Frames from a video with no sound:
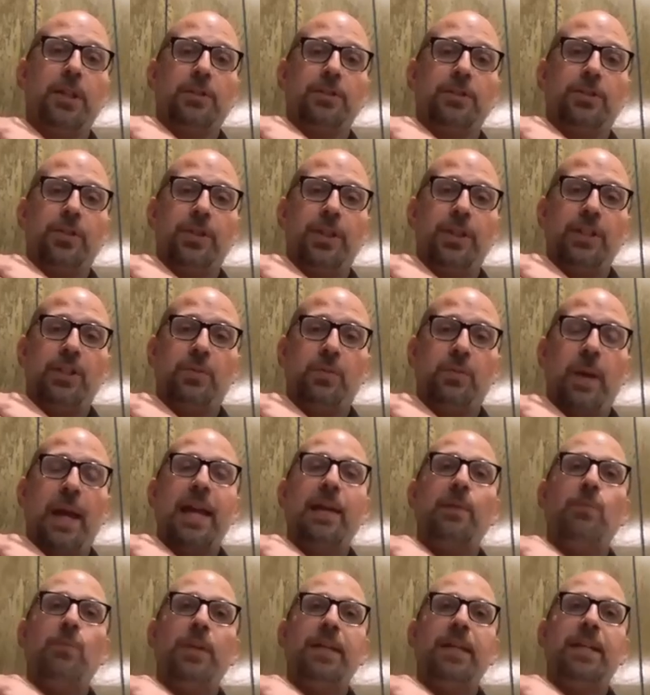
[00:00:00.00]
So this
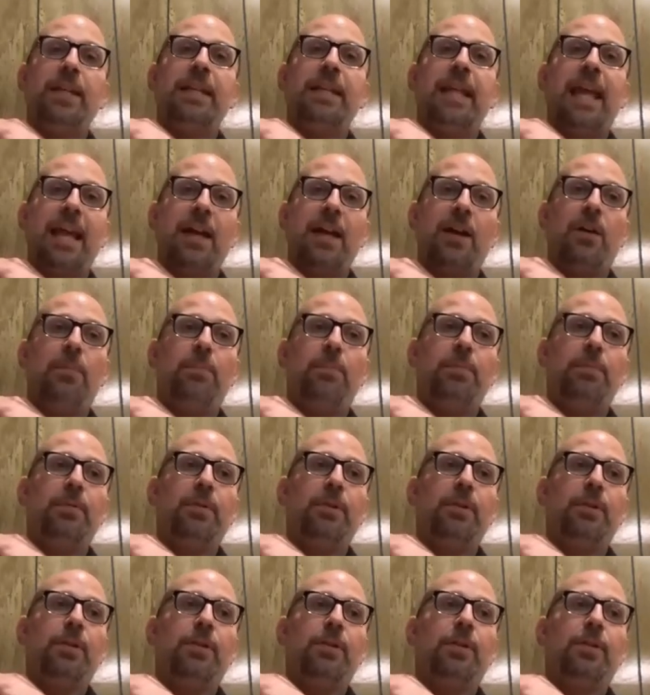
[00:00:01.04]
way we can help
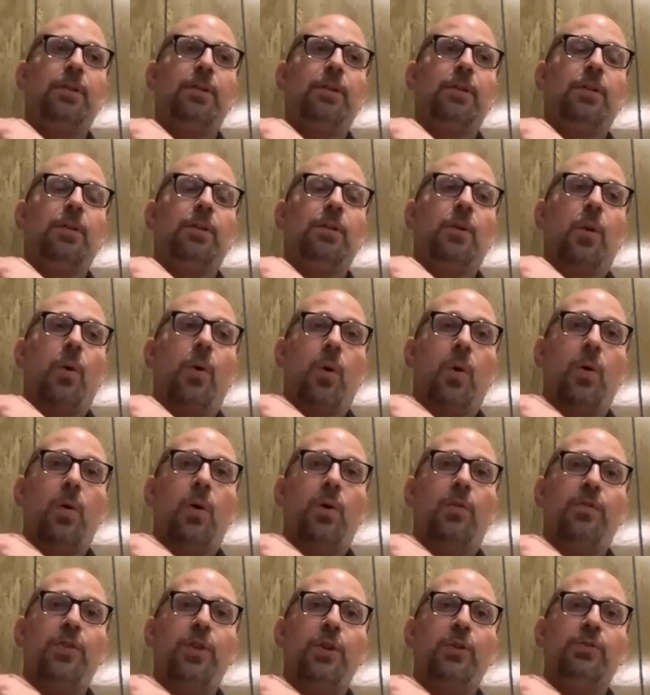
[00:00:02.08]

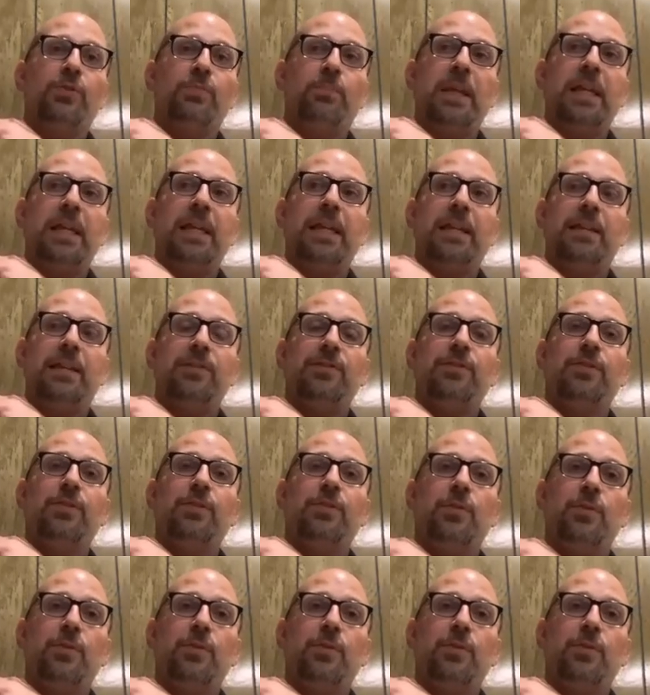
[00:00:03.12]
all of those beings